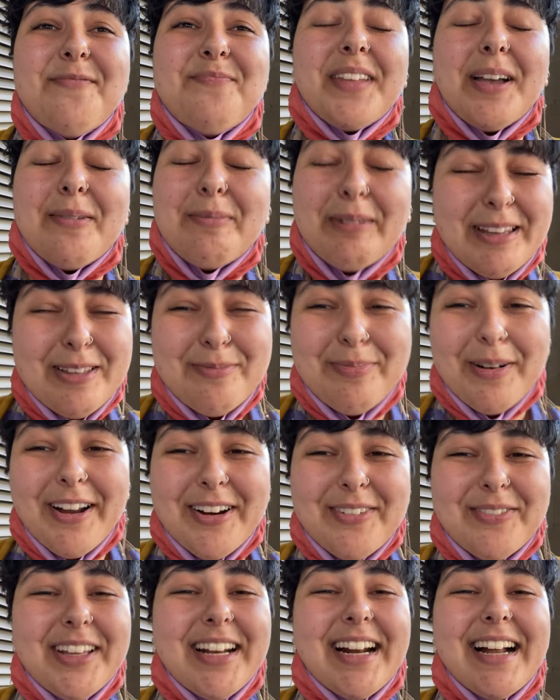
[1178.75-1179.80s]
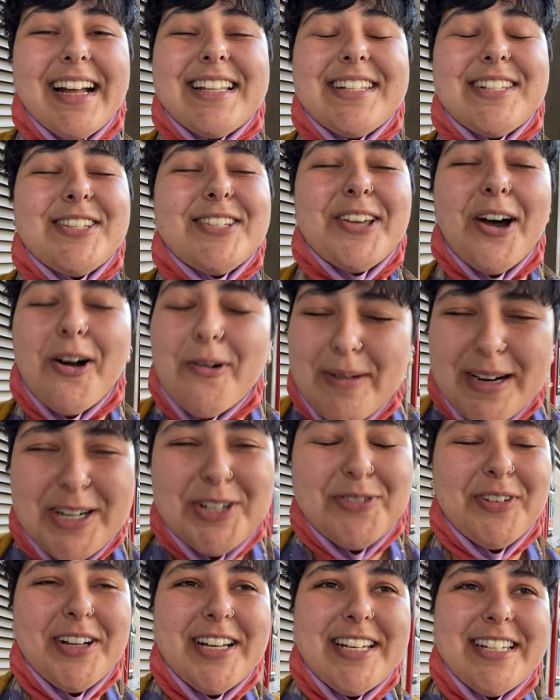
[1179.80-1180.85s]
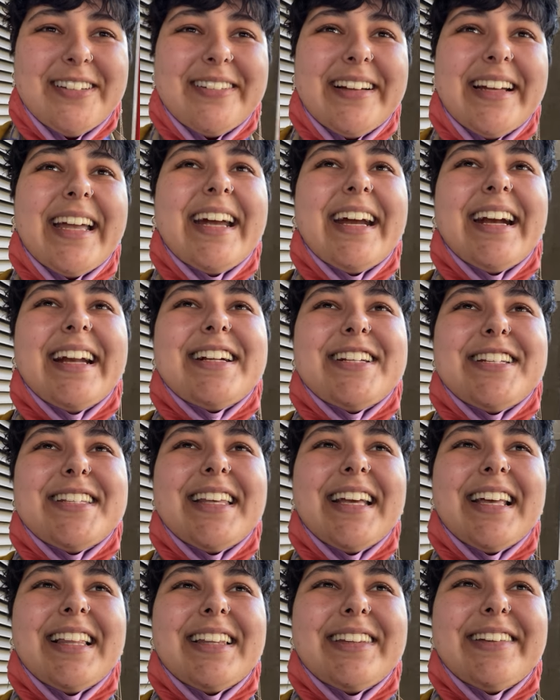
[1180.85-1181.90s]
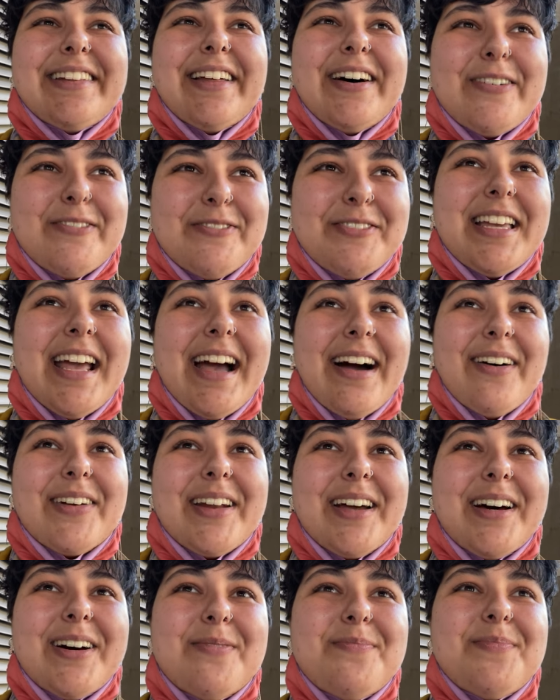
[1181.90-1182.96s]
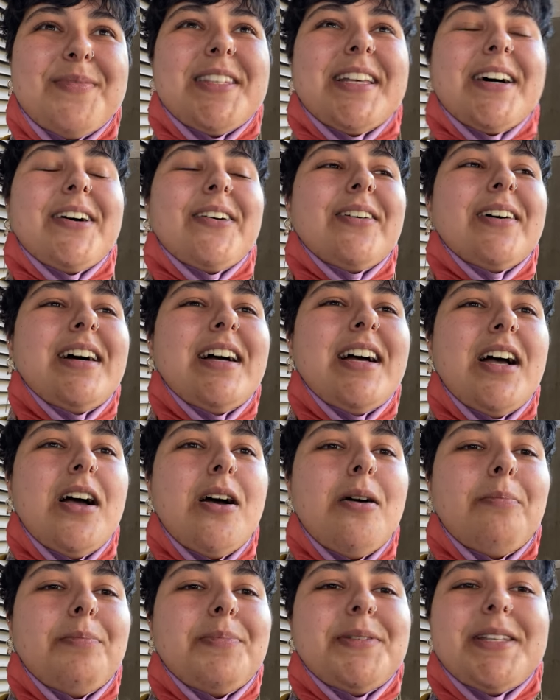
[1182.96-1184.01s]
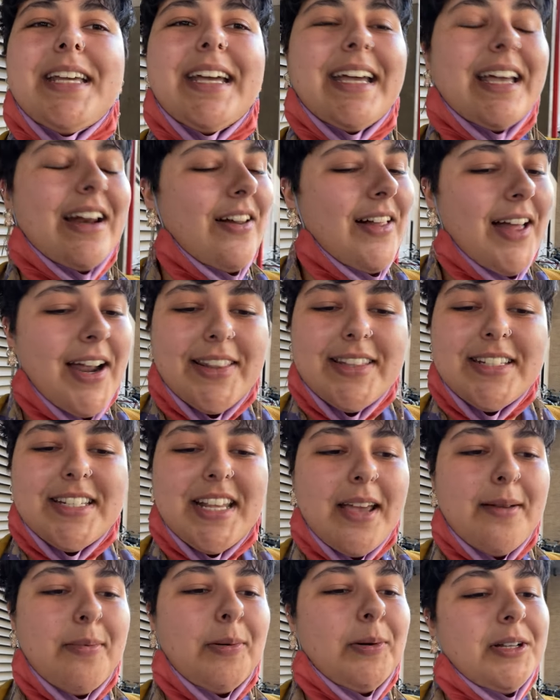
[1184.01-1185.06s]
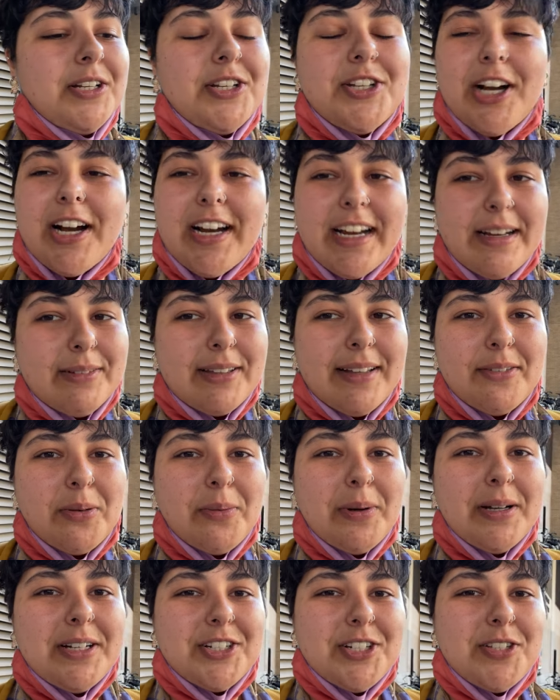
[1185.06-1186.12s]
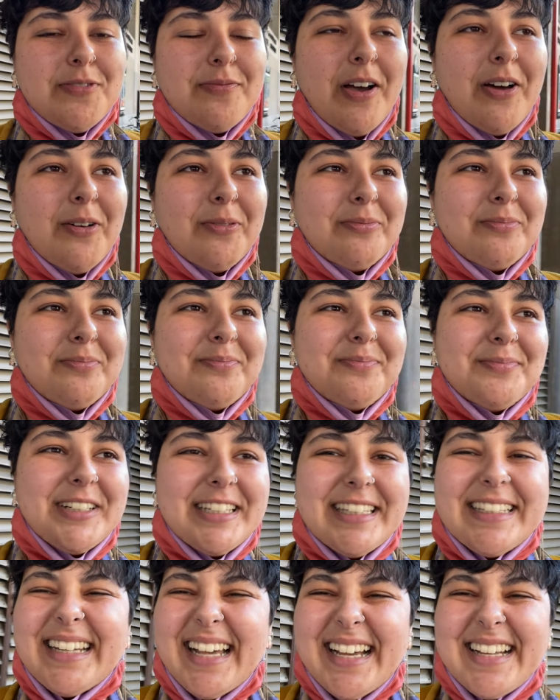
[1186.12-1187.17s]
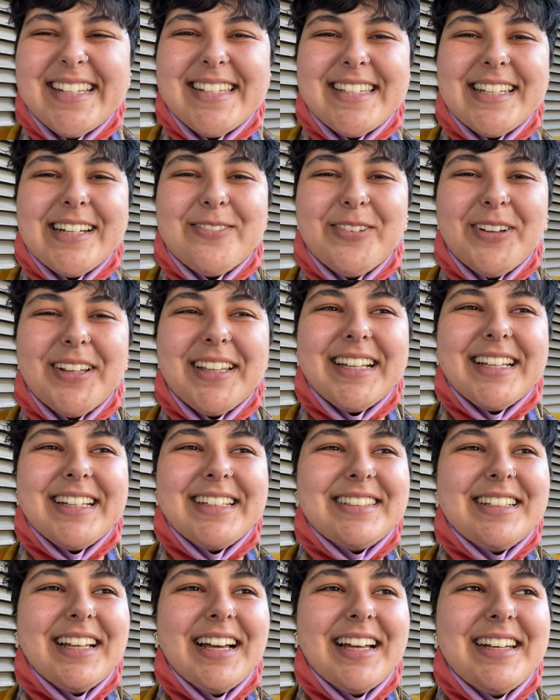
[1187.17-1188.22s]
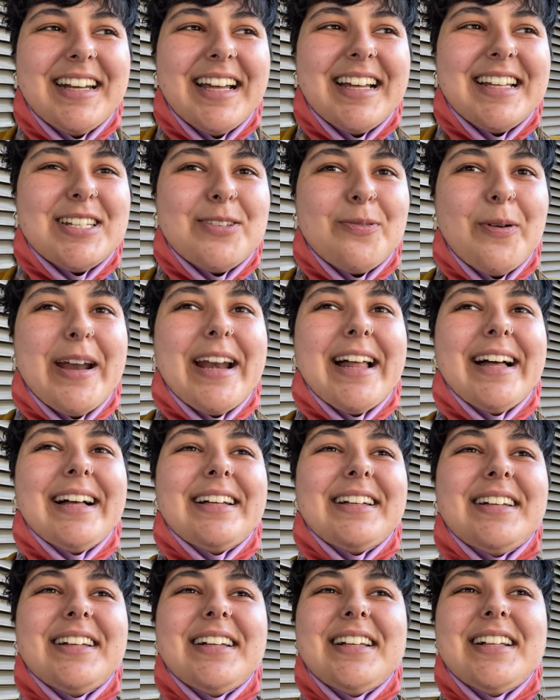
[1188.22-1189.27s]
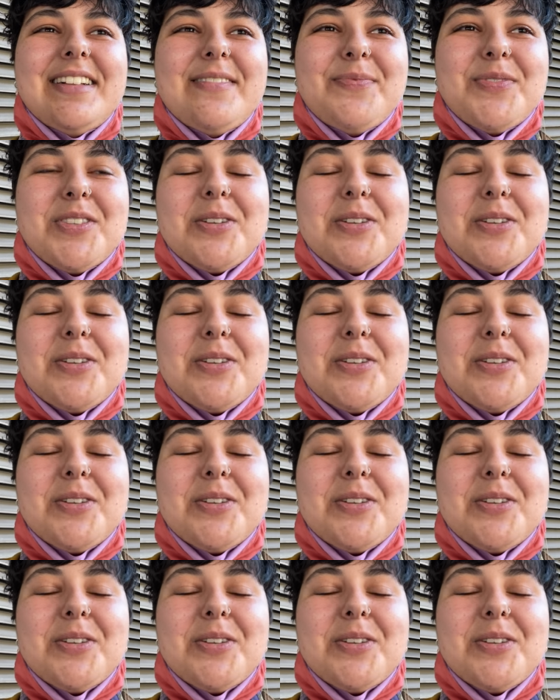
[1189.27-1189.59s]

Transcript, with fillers: I'm really proud of it. I had so much fun doing it, and I just like love the outcome. So seeing it all out on the table and sharing it with everyone just felt really nice, and it felt like a, a nice way to, to